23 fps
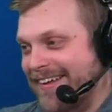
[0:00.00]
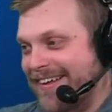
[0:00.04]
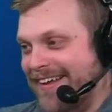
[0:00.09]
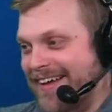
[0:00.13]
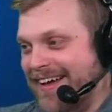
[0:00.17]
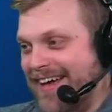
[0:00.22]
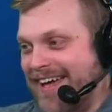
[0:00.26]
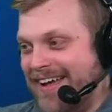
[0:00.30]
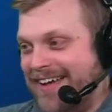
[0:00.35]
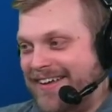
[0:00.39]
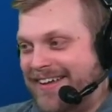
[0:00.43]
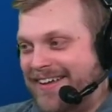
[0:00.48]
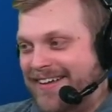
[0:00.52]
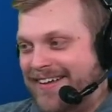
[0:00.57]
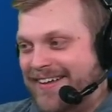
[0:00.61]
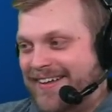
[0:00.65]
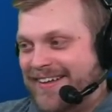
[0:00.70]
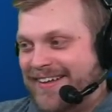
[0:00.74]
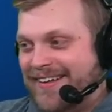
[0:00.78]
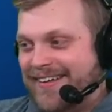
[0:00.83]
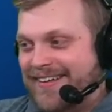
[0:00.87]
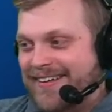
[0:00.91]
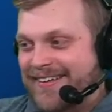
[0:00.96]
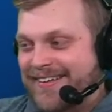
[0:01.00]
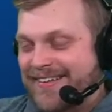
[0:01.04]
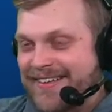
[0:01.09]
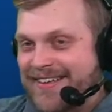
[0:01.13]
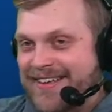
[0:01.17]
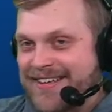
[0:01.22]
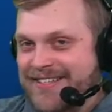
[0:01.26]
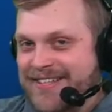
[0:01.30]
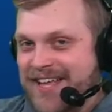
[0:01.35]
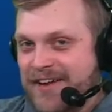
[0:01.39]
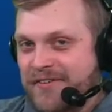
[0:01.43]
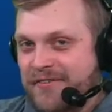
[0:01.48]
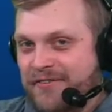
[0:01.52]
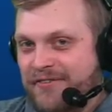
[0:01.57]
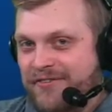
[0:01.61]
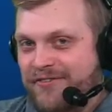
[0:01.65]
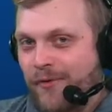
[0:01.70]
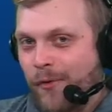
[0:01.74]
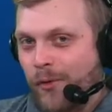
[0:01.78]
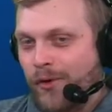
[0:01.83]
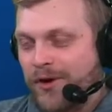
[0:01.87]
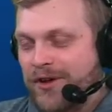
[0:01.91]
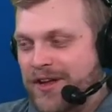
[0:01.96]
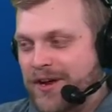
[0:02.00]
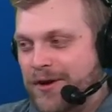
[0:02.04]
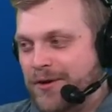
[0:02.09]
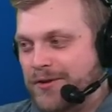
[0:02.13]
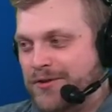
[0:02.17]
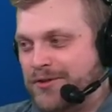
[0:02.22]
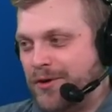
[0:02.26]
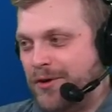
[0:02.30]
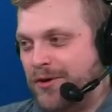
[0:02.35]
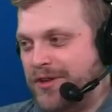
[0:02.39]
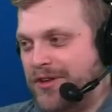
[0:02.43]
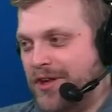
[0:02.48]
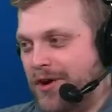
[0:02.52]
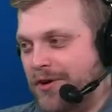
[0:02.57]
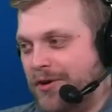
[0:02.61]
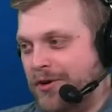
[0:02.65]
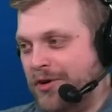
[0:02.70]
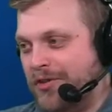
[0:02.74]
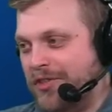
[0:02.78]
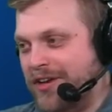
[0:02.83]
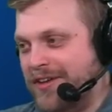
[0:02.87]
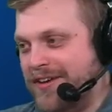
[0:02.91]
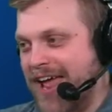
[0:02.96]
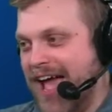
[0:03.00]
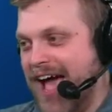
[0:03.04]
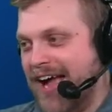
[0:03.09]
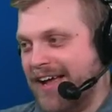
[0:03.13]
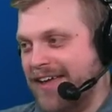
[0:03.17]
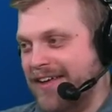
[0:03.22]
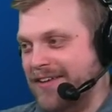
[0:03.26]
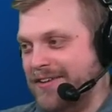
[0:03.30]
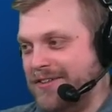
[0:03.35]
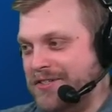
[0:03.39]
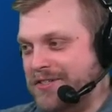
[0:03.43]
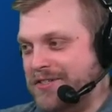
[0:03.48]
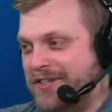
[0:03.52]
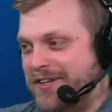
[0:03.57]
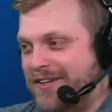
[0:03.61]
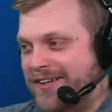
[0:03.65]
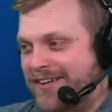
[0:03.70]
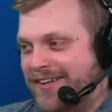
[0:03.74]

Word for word: Like he's like four years younger than Dak is.